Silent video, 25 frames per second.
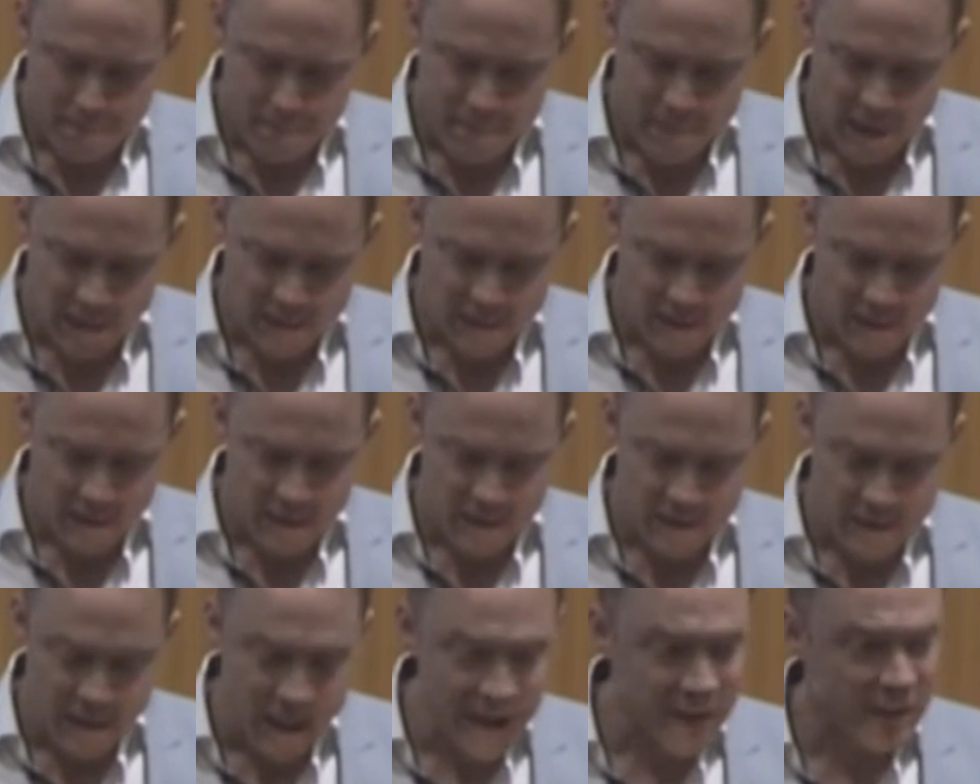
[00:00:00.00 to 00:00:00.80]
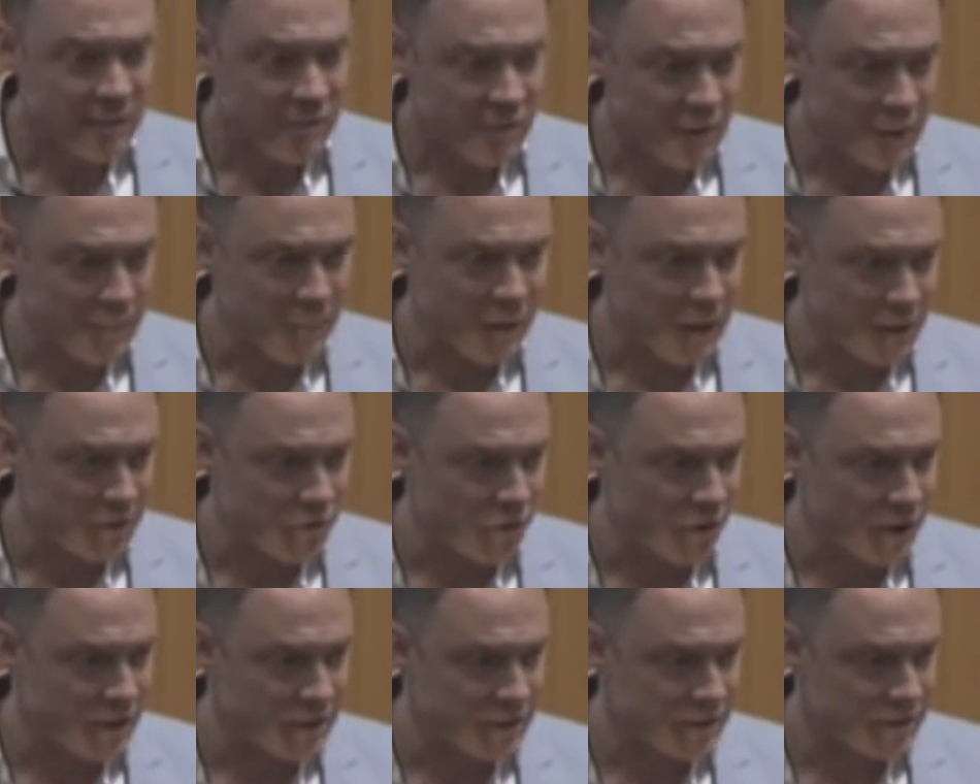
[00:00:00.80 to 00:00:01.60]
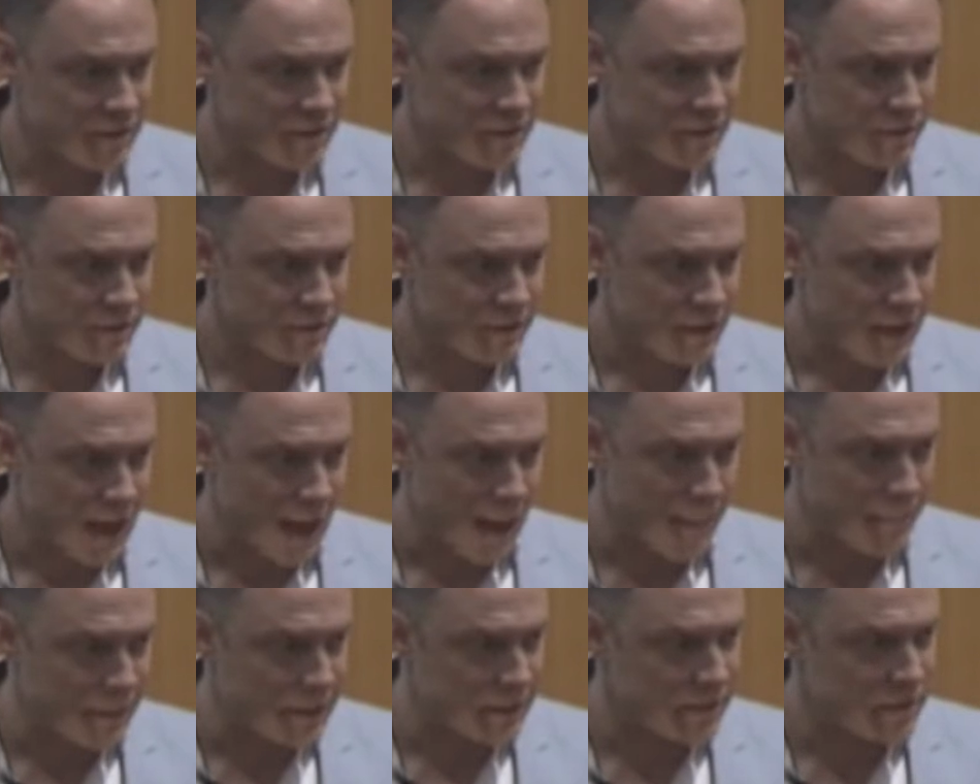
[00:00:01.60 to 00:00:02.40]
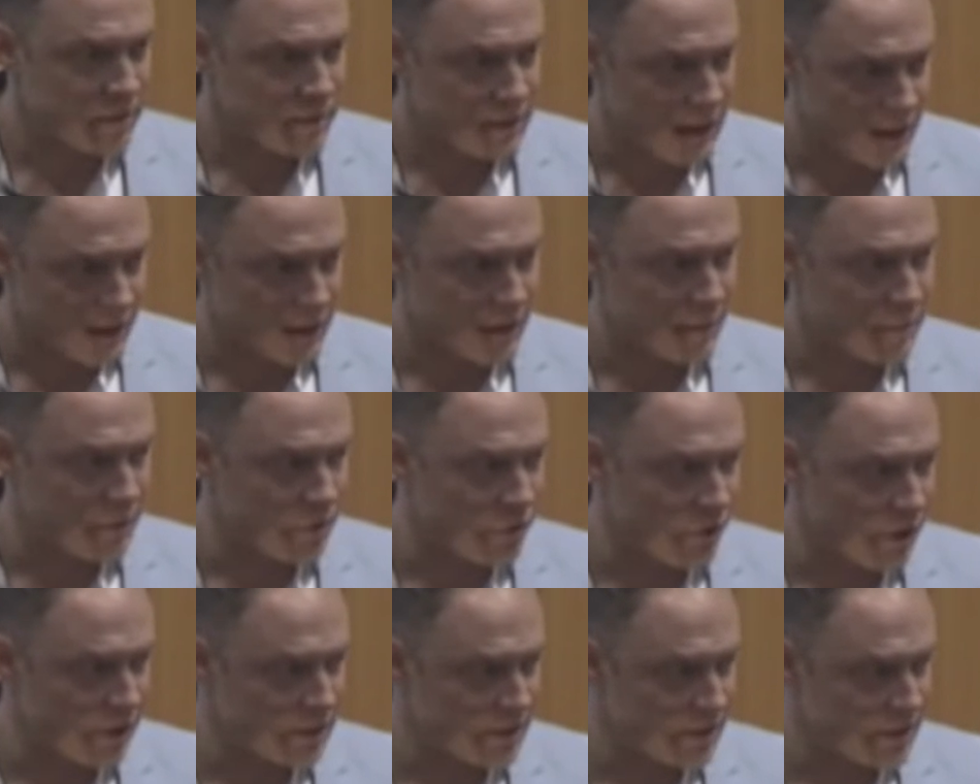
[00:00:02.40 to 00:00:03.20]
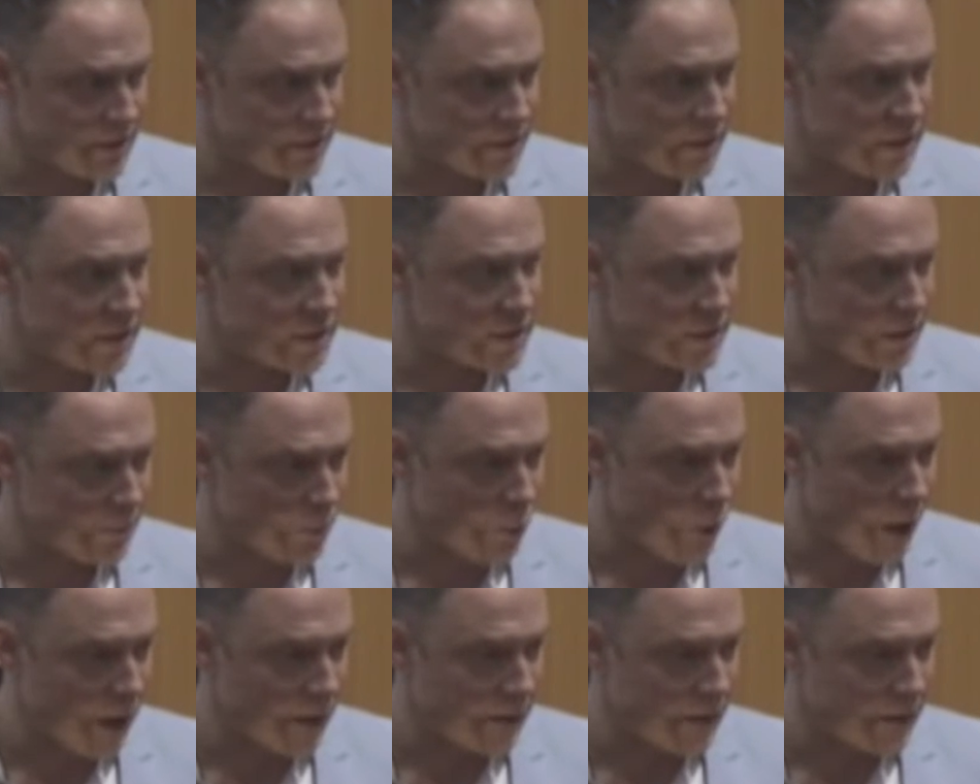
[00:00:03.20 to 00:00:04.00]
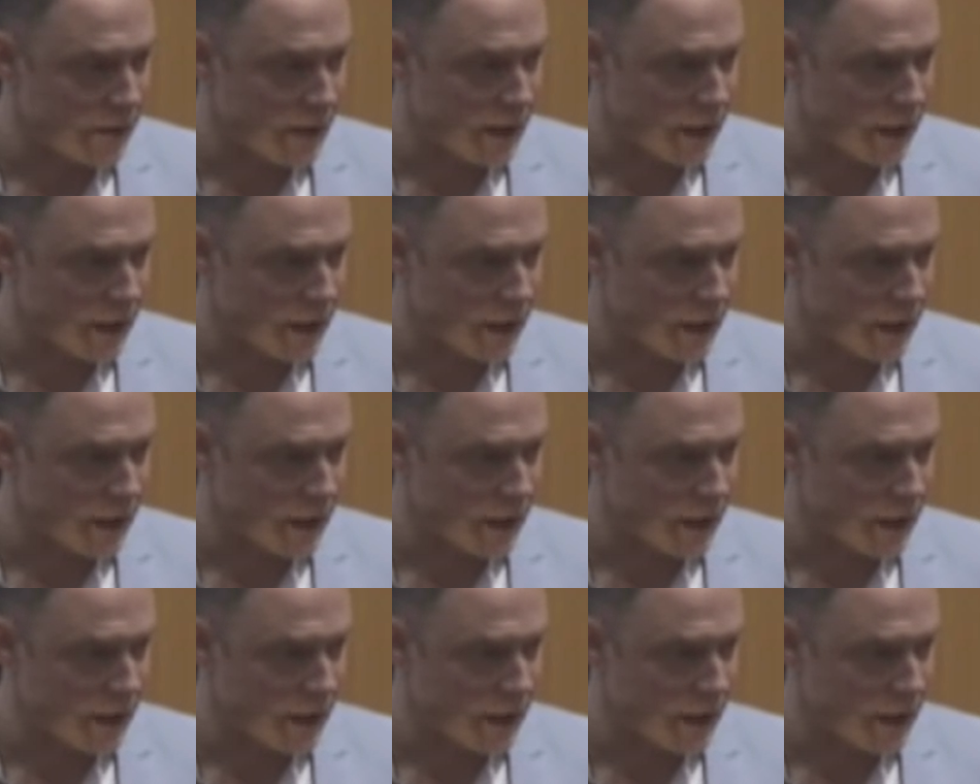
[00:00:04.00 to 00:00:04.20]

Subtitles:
but none of them address habit, none of them address this System 1